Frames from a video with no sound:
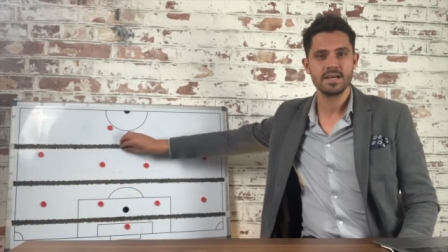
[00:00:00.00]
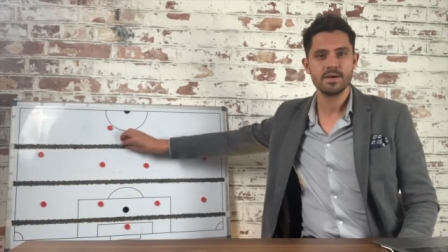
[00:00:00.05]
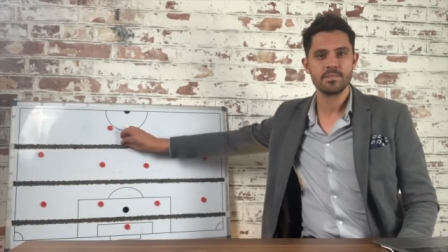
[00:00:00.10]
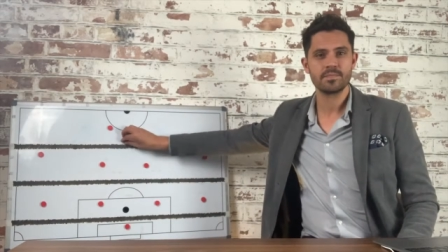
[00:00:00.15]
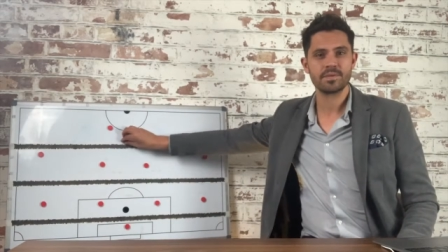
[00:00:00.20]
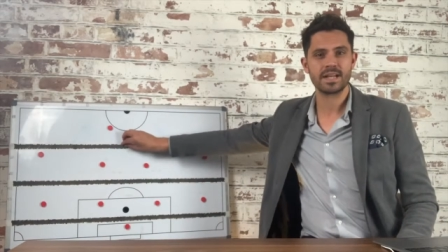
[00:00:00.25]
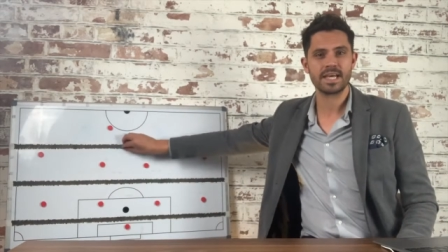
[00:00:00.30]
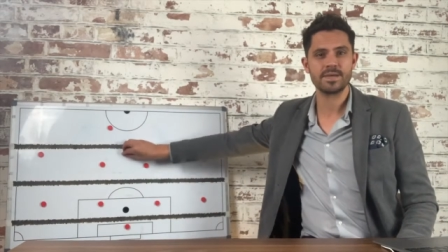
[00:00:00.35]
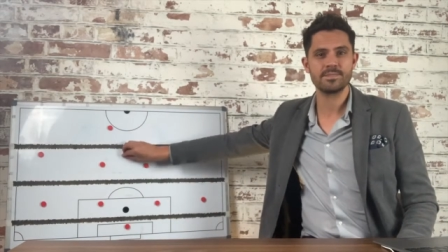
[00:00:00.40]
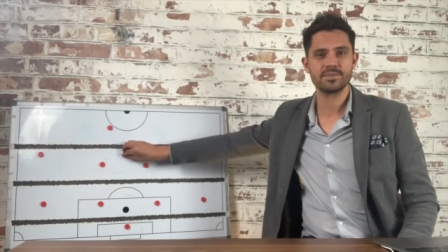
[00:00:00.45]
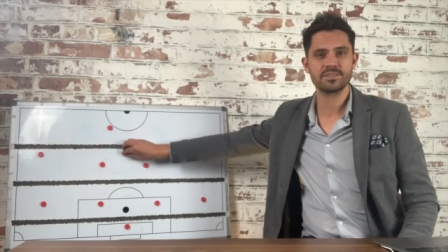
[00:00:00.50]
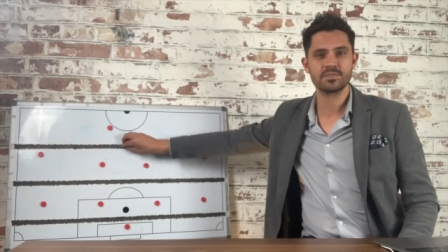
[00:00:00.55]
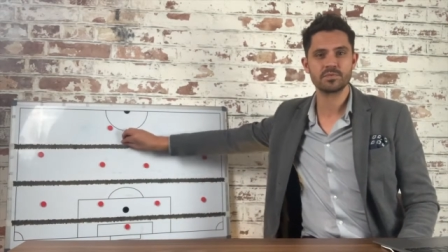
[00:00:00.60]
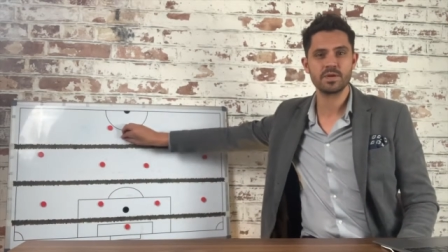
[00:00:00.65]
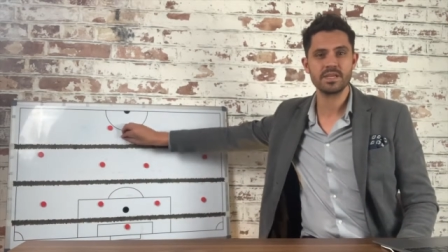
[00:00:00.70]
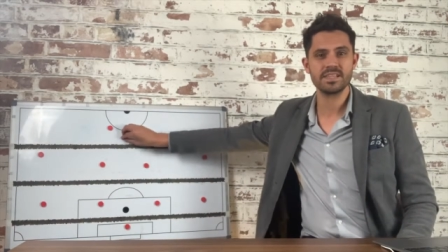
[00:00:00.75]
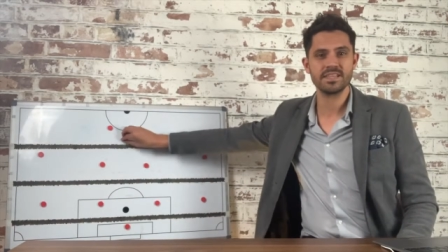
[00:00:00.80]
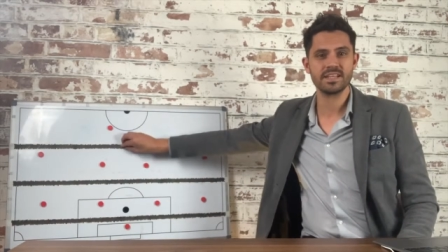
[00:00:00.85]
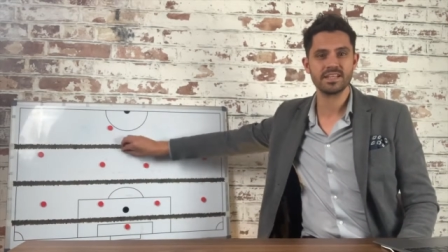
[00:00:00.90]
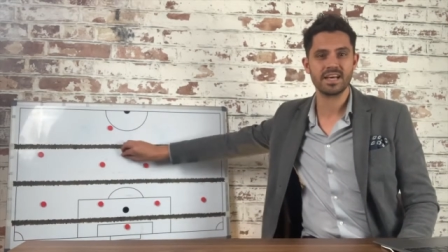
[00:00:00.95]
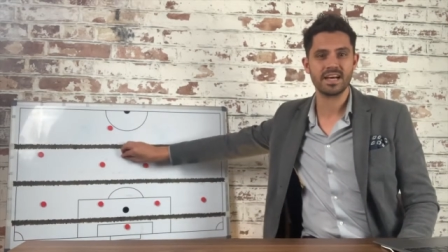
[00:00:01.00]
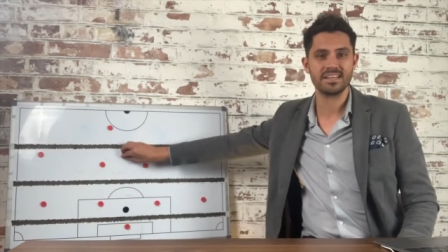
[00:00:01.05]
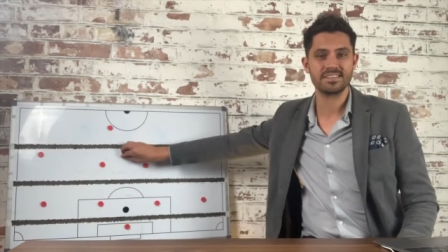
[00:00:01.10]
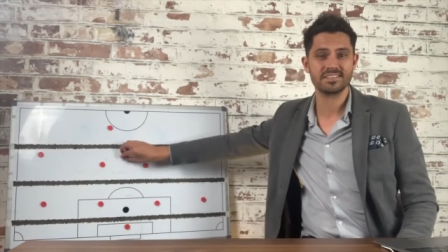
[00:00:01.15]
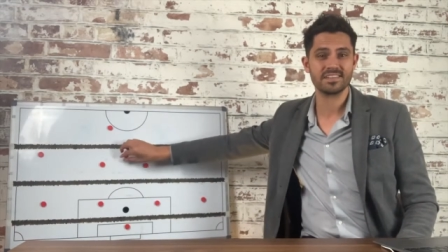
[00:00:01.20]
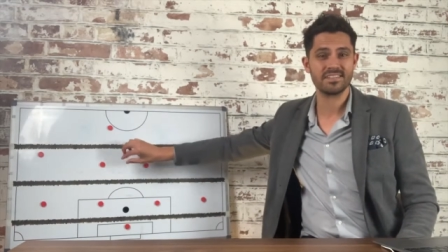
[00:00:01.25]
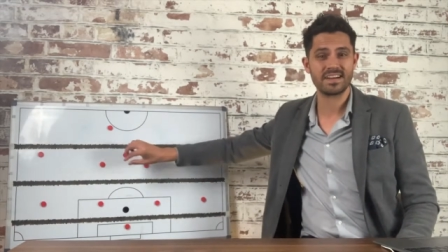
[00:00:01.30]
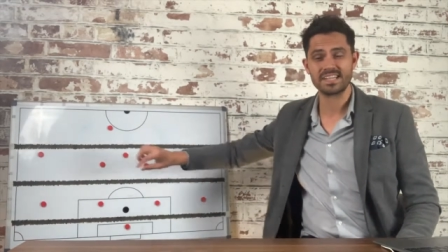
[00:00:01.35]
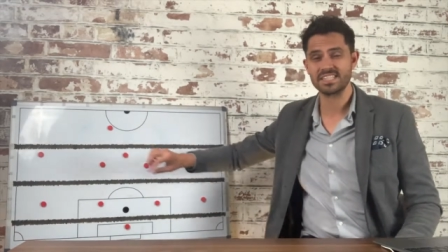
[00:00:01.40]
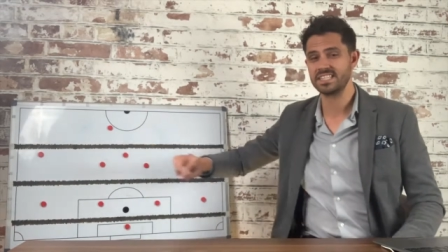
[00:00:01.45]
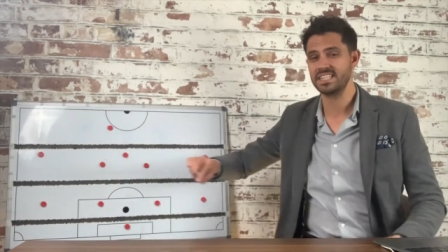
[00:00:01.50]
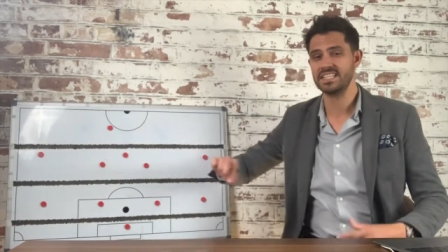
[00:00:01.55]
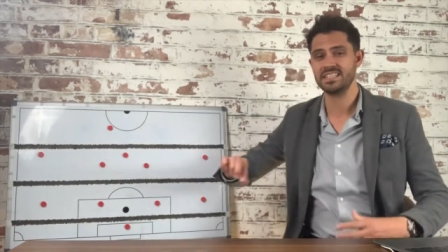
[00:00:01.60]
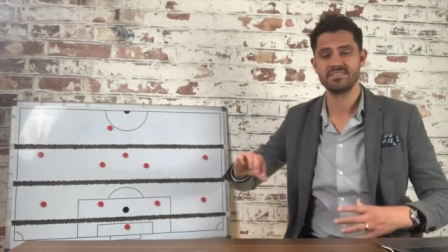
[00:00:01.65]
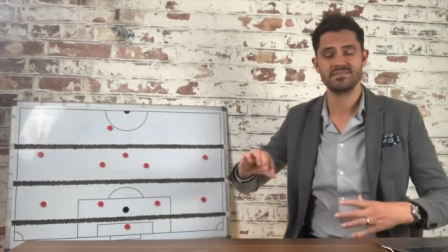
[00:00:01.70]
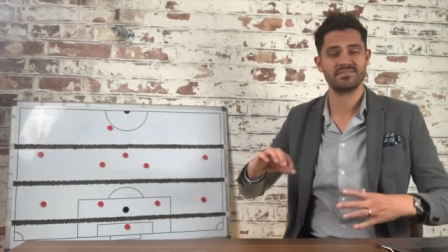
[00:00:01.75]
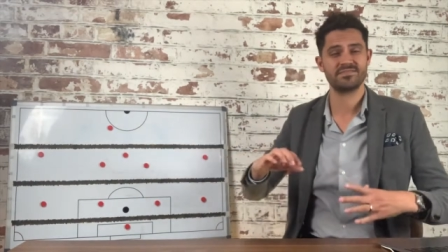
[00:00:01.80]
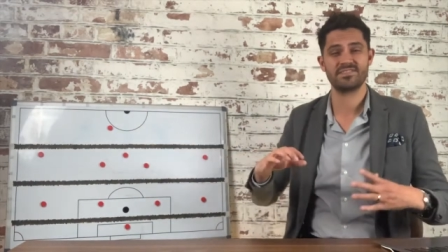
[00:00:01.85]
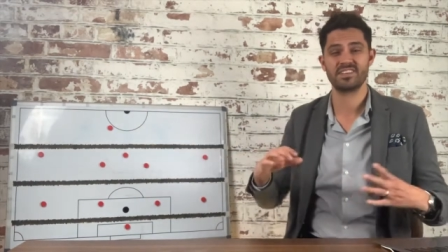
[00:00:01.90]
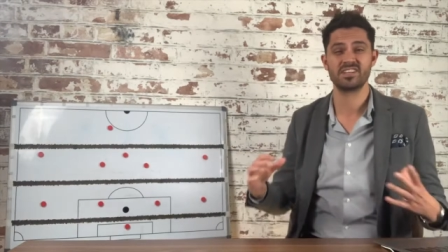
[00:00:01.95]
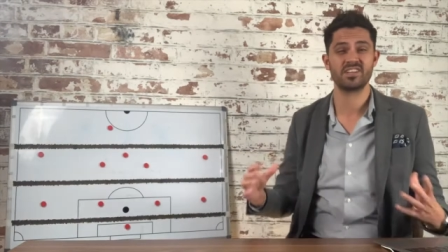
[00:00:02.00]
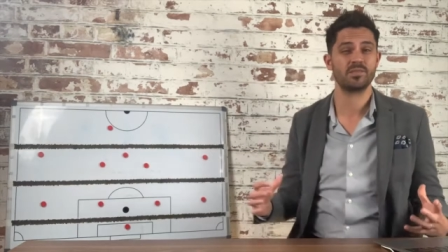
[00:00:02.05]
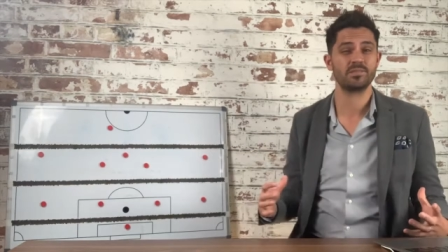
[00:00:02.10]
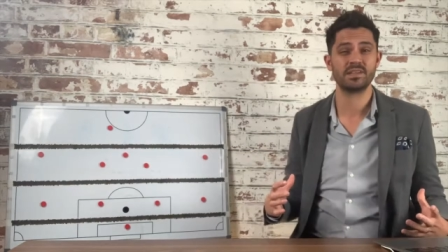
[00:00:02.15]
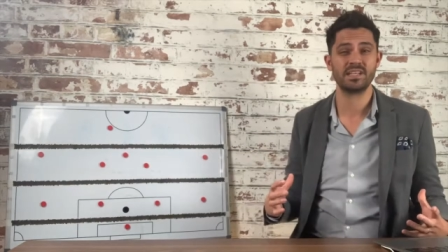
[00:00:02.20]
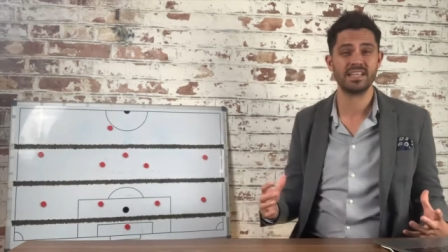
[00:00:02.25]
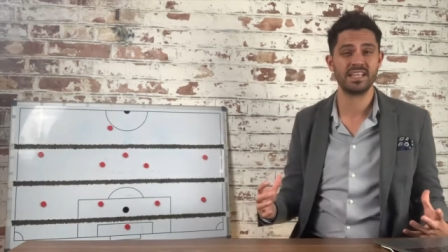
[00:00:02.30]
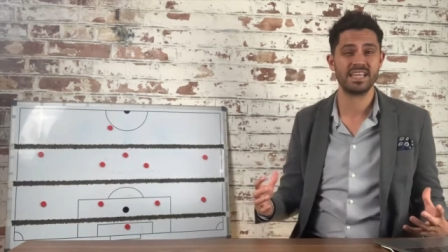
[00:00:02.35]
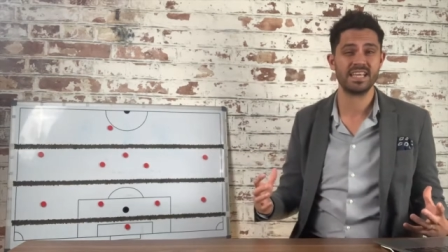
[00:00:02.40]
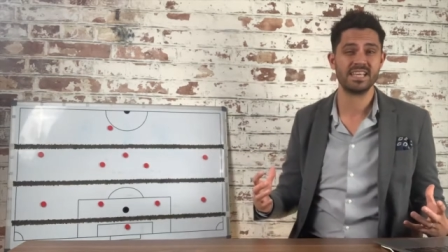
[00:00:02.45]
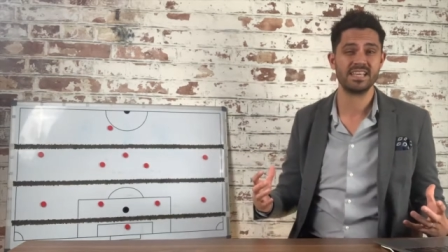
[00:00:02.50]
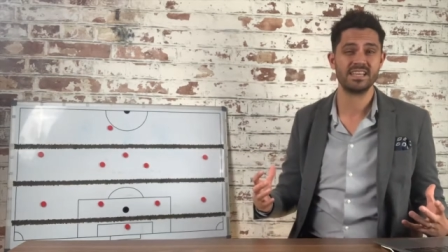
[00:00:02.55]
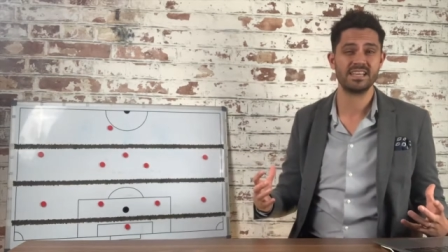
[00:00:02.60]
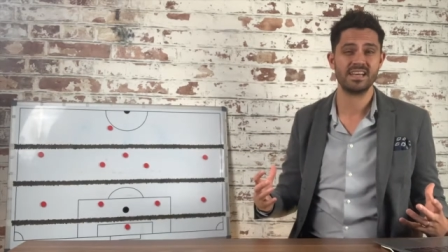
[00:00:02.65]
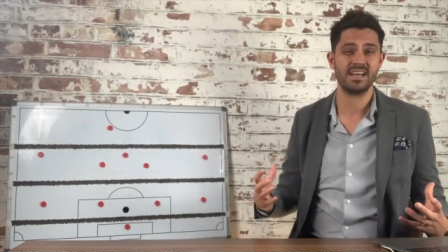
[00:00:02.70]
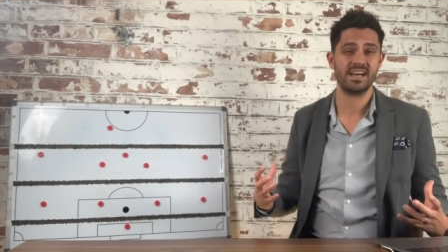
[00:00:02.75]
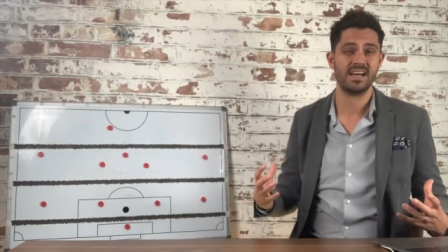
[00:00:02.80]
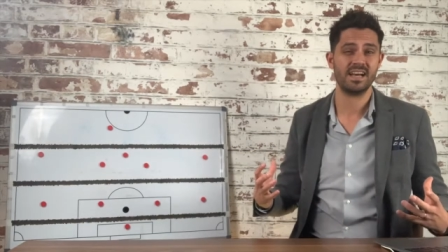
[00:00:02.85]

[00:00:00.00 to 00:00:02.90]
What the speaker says: play between the lines are actually phenomenally